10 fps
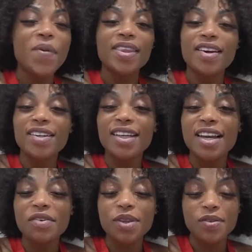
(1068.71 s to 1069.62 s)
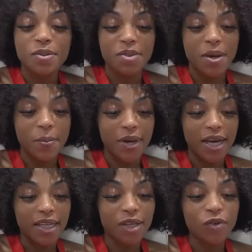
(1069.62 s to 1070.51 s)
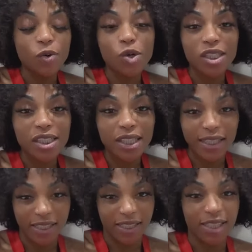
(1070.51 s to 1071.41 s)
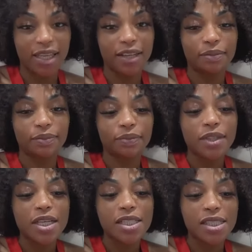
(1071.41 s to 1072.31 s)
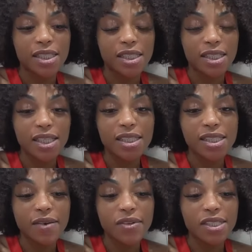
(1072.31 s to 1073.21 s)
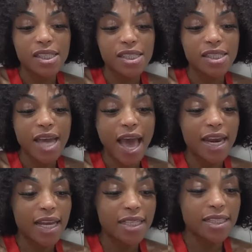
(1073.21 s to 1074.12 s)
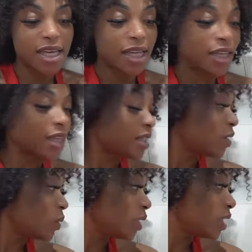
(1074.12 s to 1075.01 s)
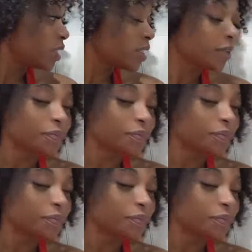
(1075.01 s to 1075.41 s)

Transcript: I'll be there on the 11th of September, and then of course Italy, mm. 16th, 17th, and 18th. Yes. August.